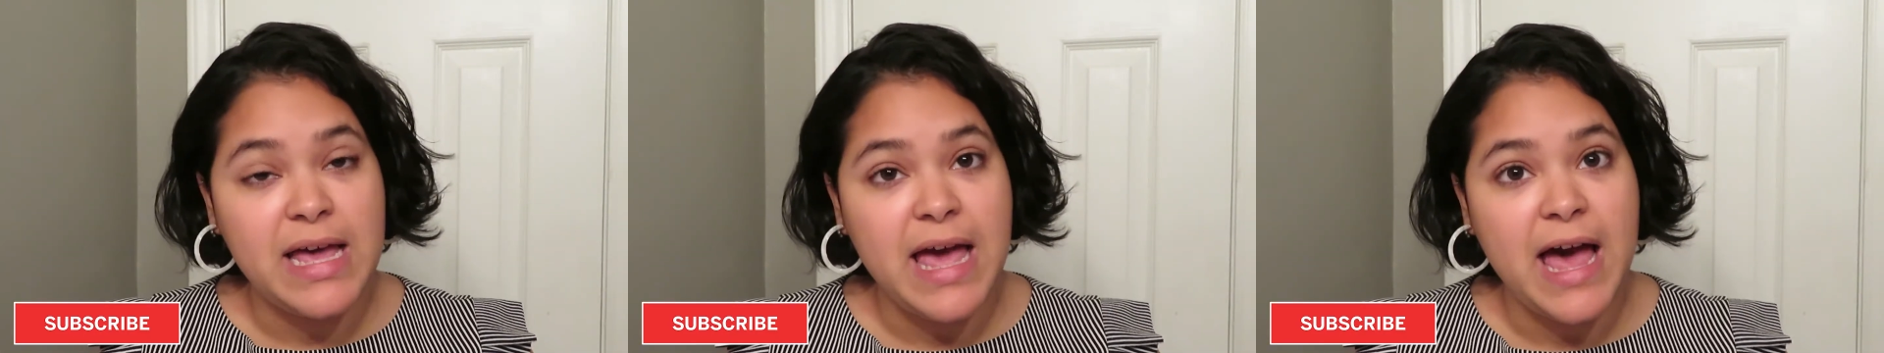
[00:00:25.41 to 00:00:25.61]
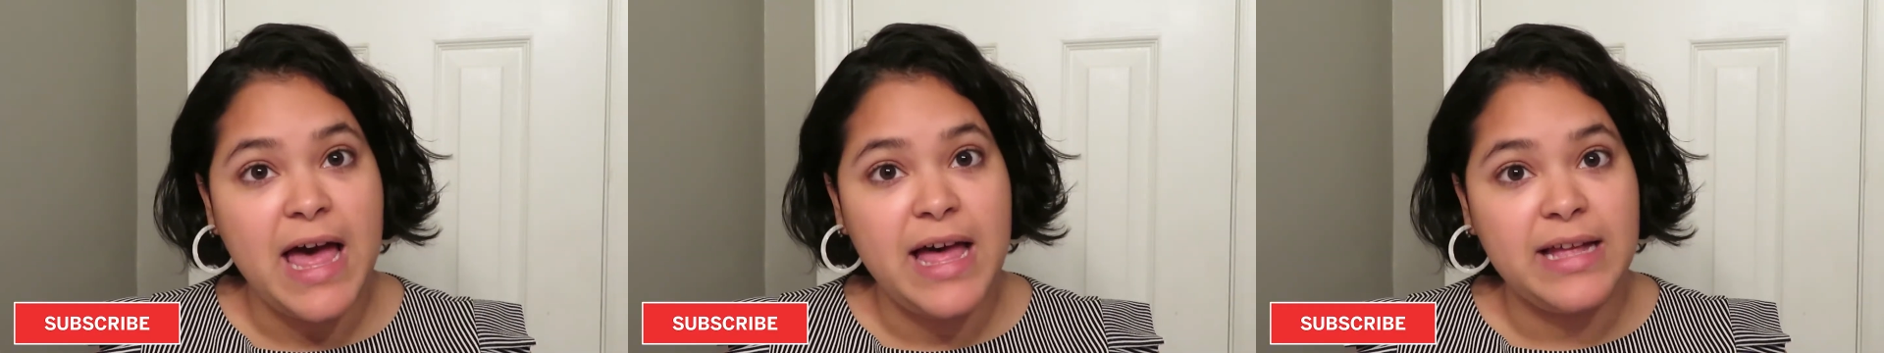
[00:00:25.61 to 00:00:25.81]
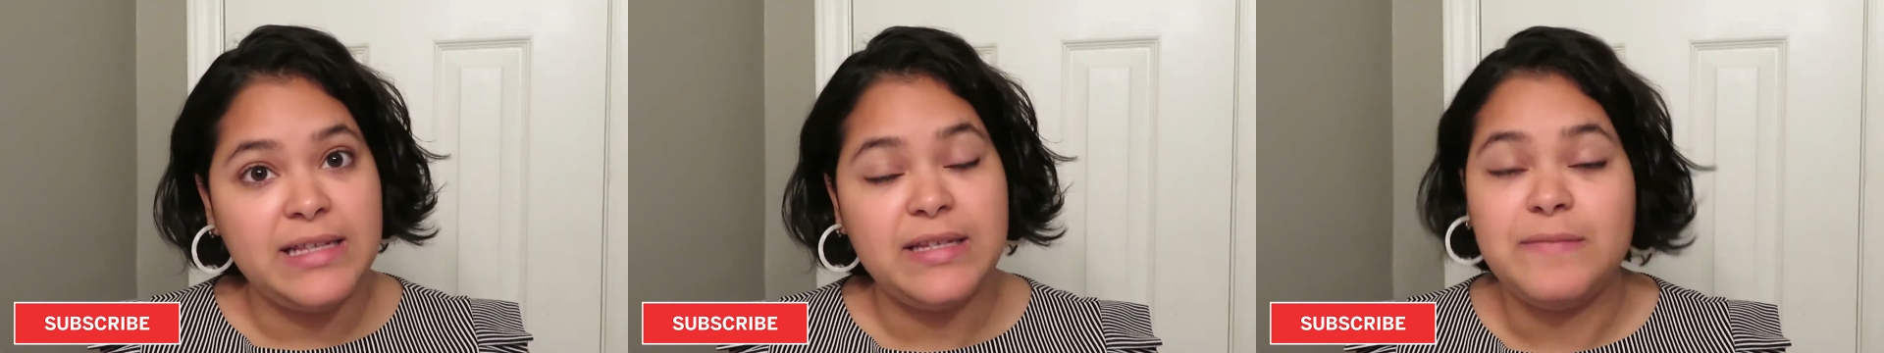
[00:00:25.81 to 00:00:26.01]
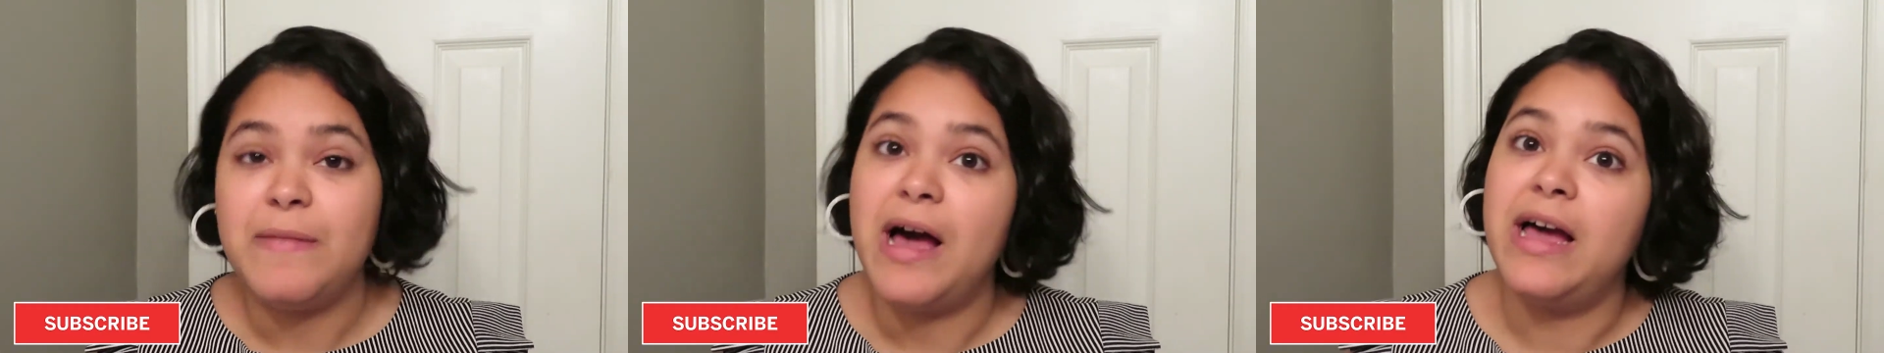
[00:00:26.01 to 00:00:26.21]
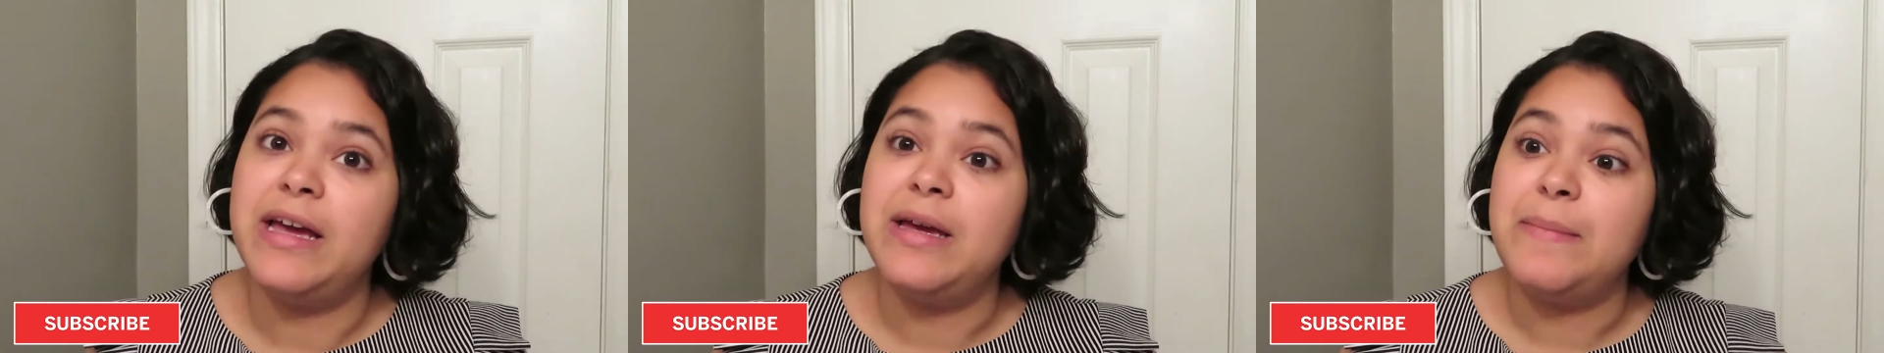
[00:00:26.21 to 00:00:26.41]
had
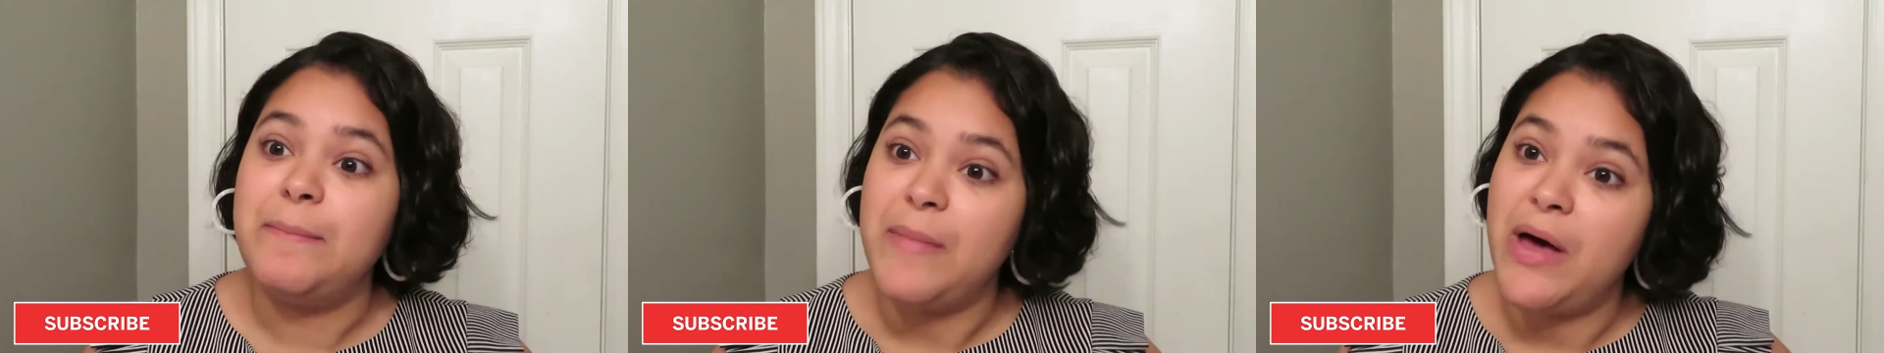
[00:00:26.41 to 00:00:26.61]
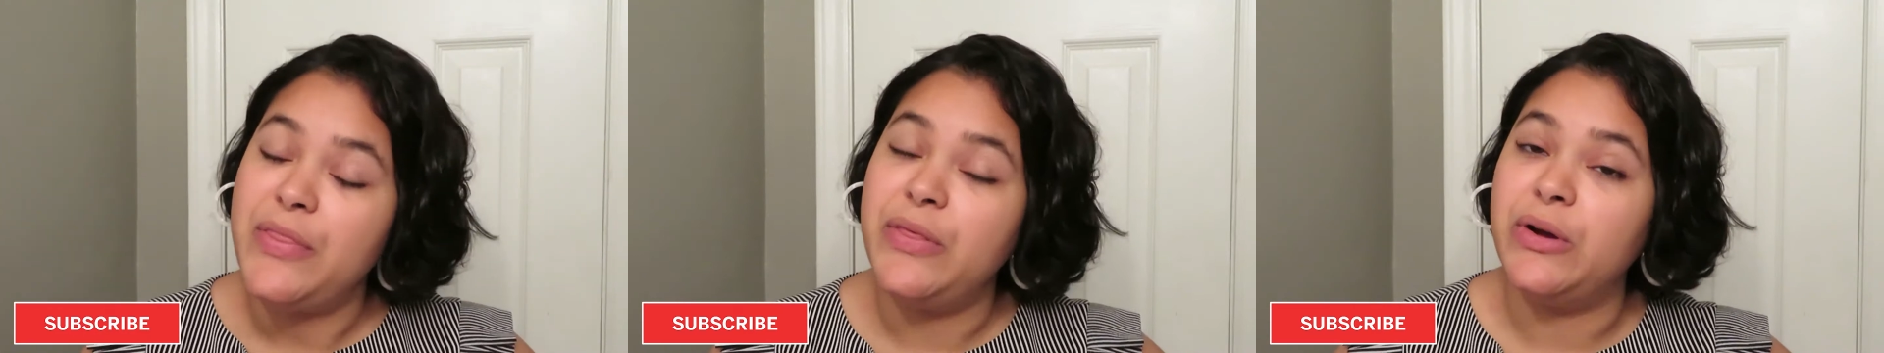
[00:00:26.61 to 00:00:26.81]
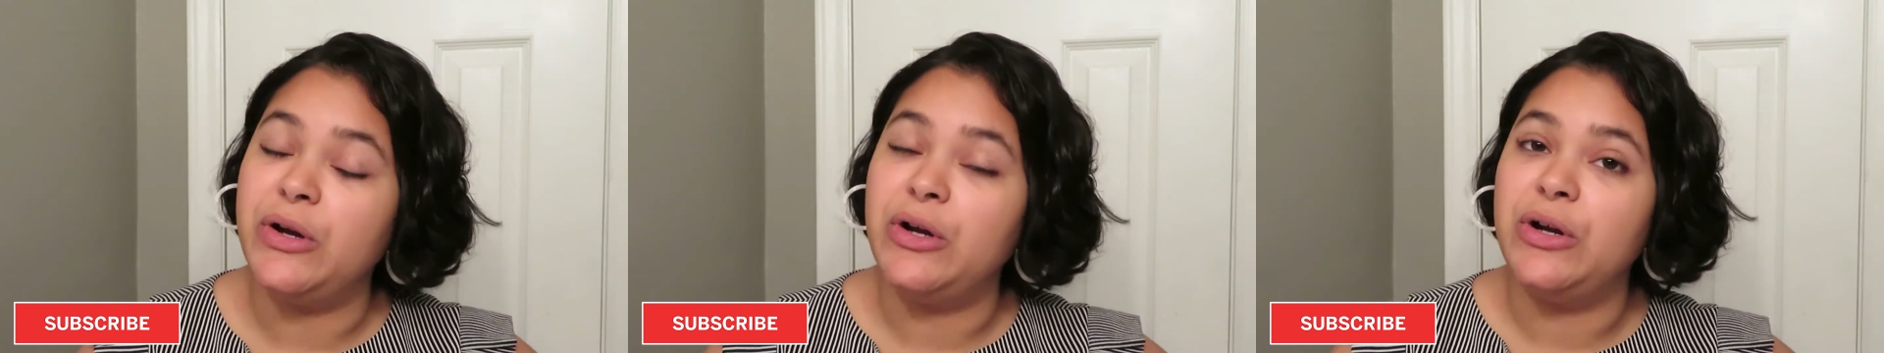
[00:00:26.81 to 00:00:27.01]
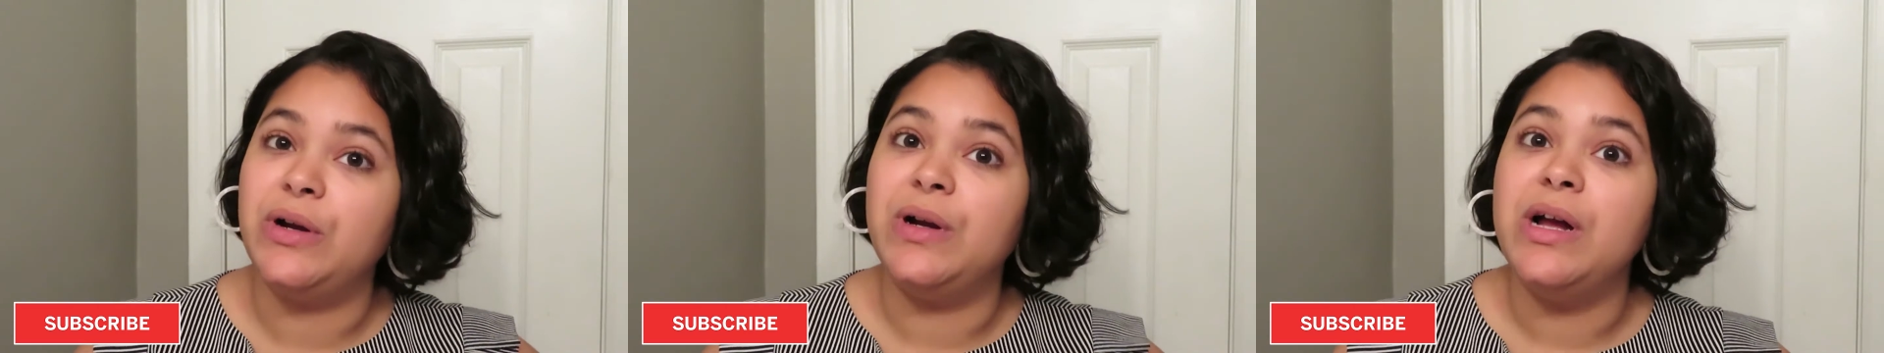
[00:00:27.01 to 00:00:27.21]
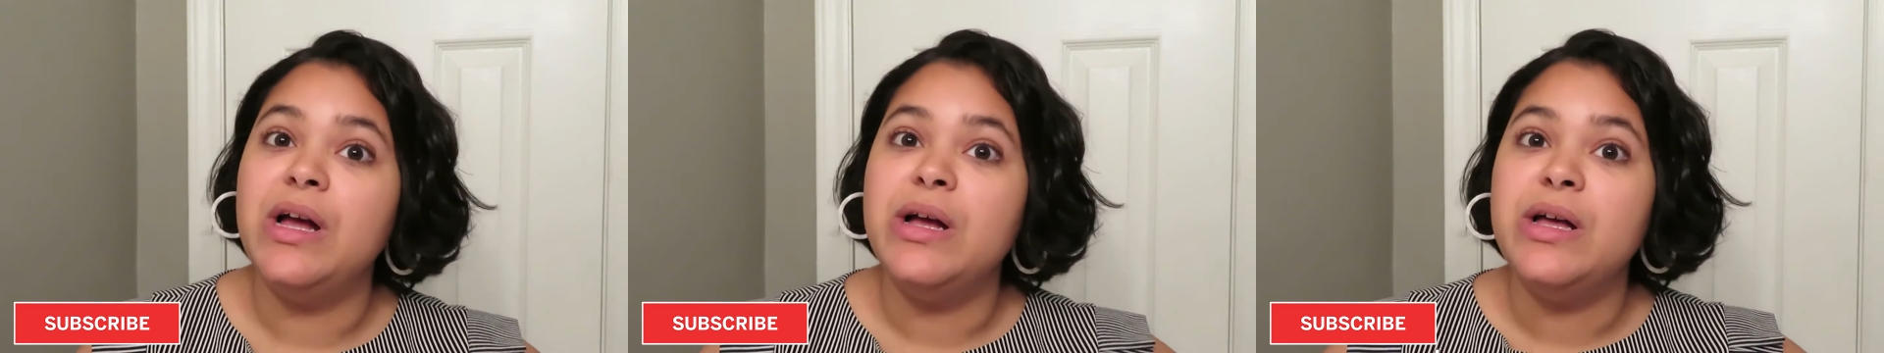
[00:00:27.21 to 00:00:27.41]
my
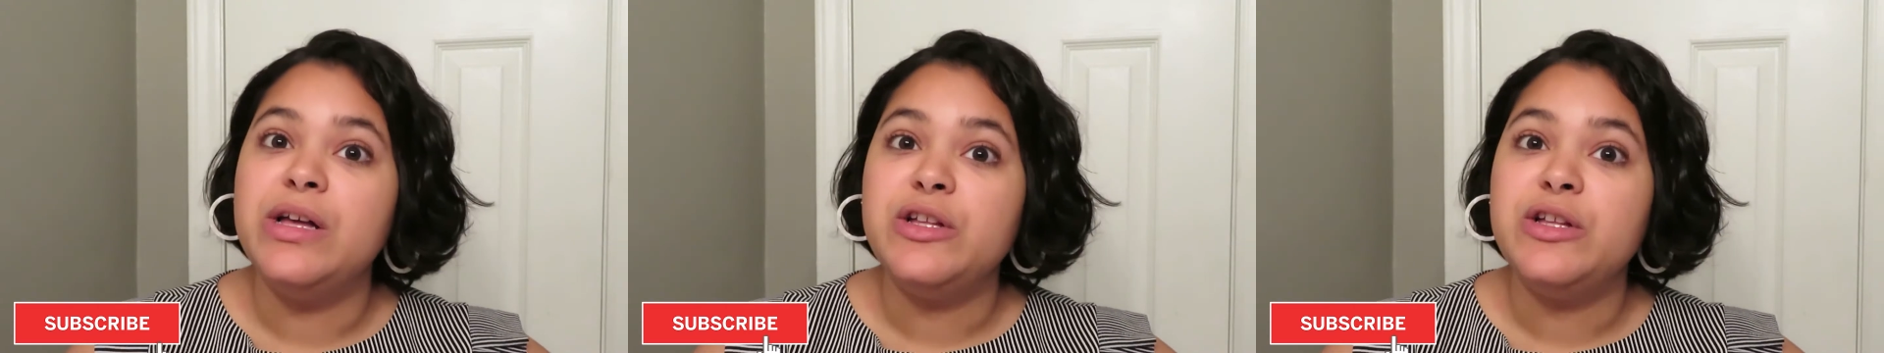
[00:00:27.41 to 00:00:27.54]
mother